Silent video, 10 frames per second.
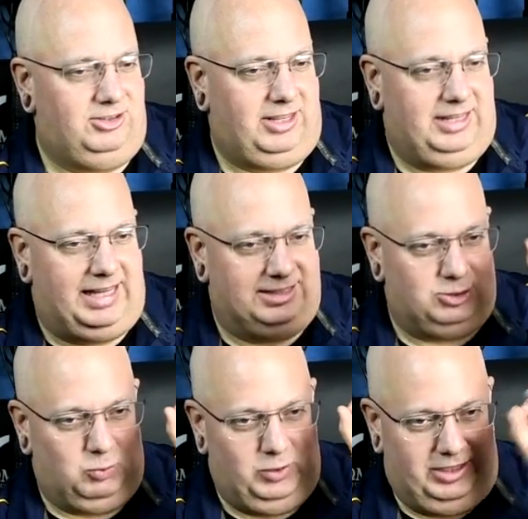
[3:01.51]
he's like, that's
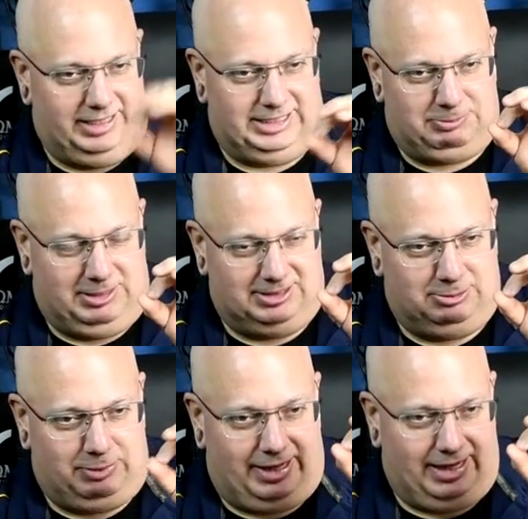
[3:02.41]
a really
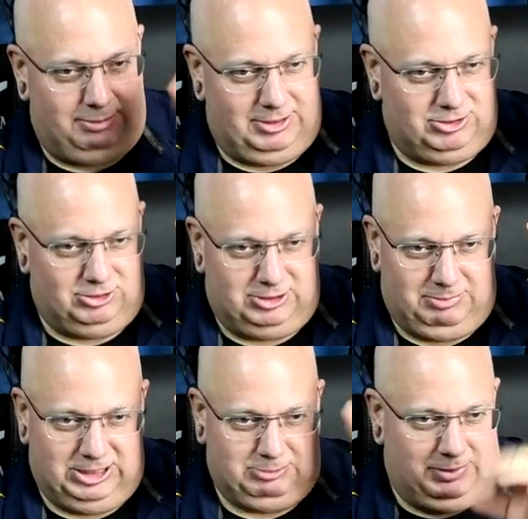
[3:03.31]
expensive bag. I bet there's
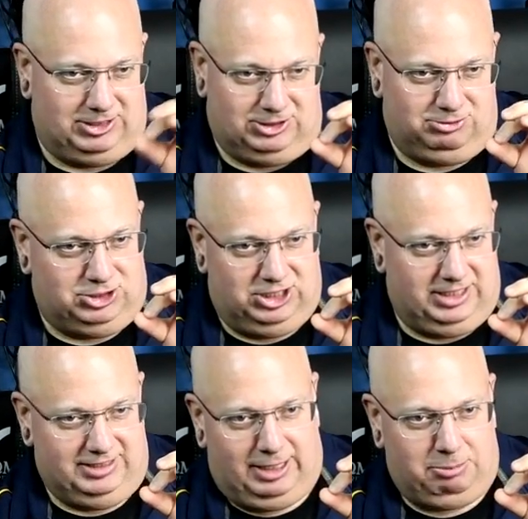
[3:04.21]
some expensive shit
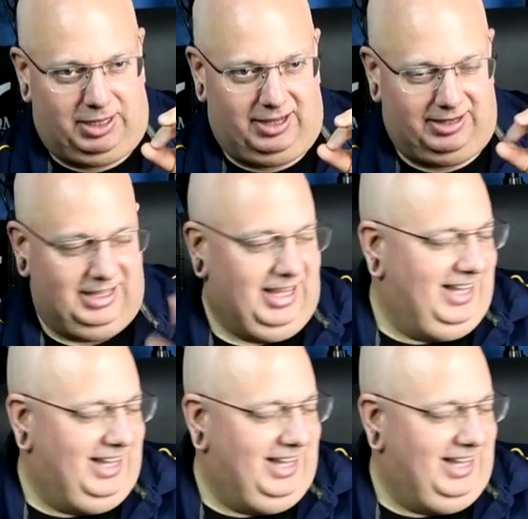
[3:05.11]
in that bag.